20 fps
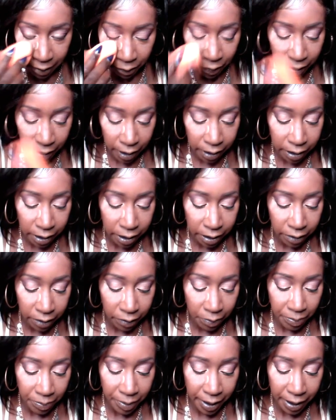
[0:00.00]
Try to
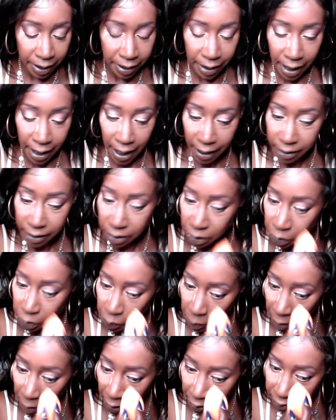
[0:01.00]
go in with a
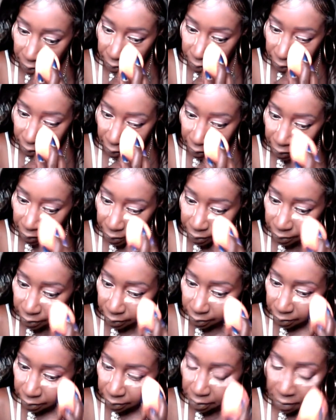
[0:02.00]
little bit, not
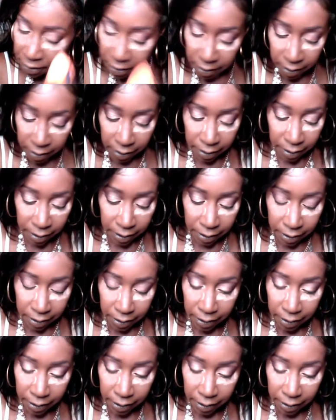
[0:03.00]
too much, ladies.